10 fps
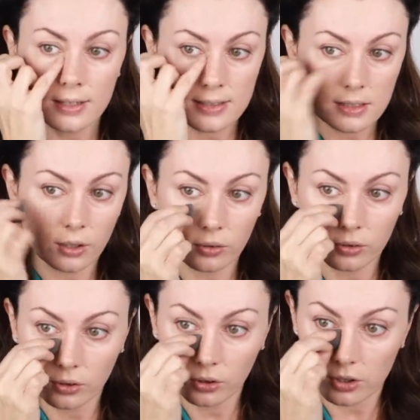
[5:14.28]

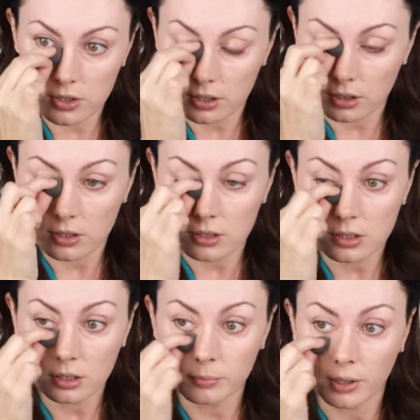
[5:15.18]
So not
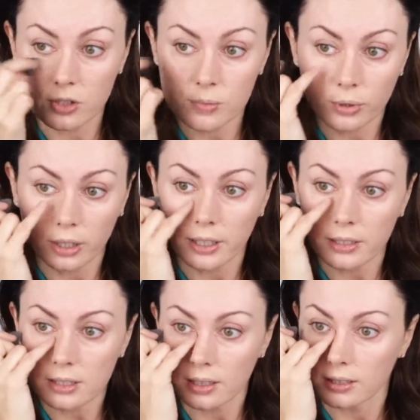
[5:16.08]
too much
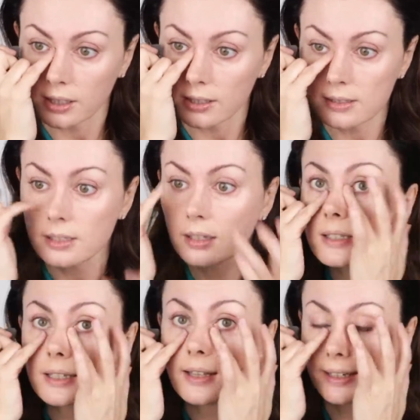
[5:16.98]
product needed
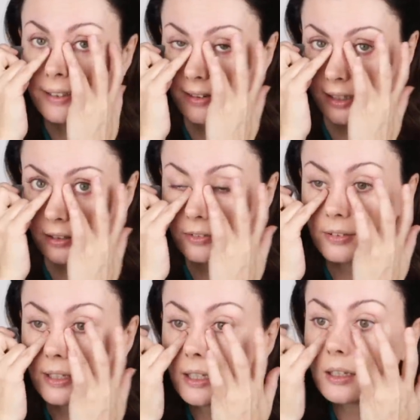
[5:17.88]
tonight,
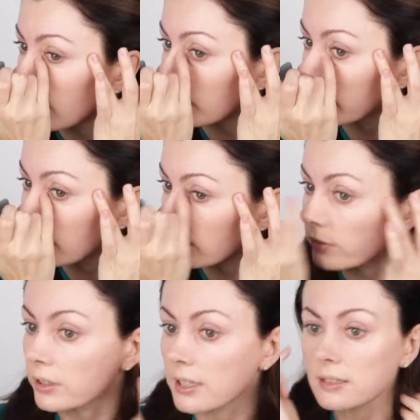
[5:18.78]
thankfully. I mean, even
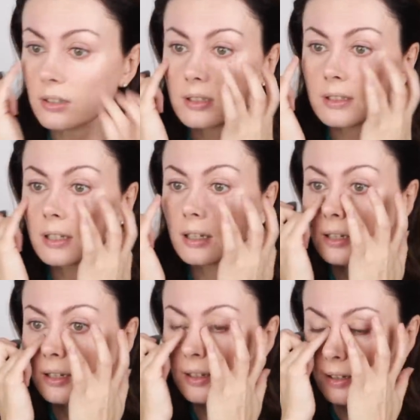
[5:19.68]
if one is just
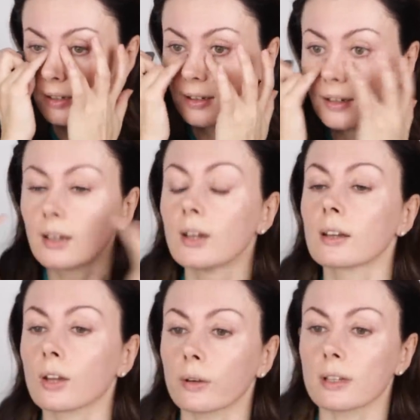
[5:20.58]

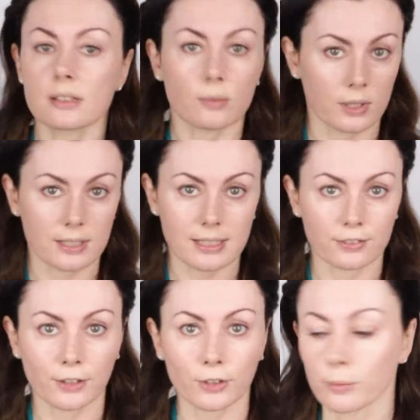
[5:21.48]
going to one's
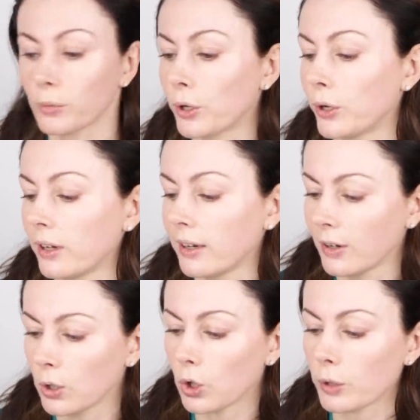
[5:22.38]
living room
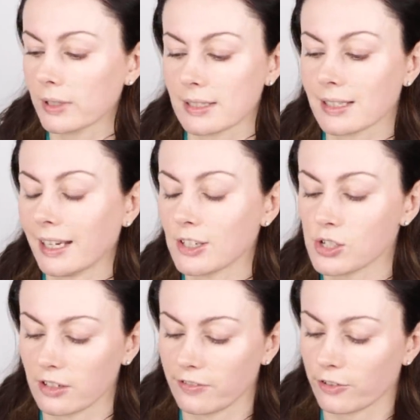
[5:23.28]
or one's
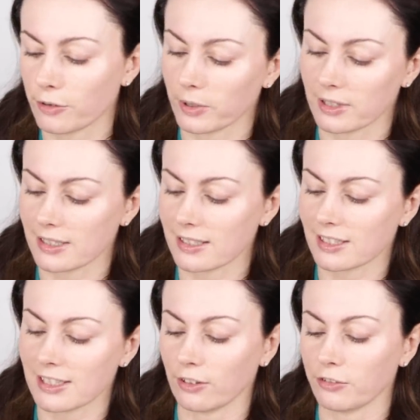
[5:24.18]
kitchen for
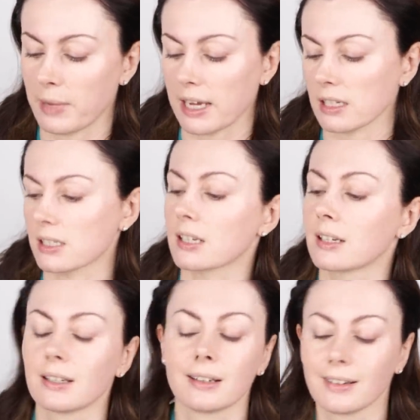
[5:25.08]
one's self-made,
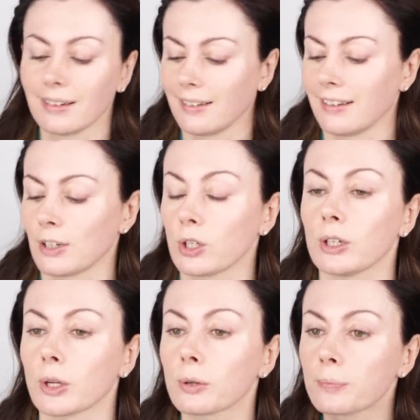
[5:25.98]

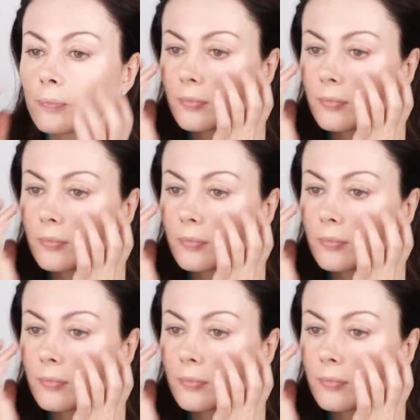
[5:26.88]
you know,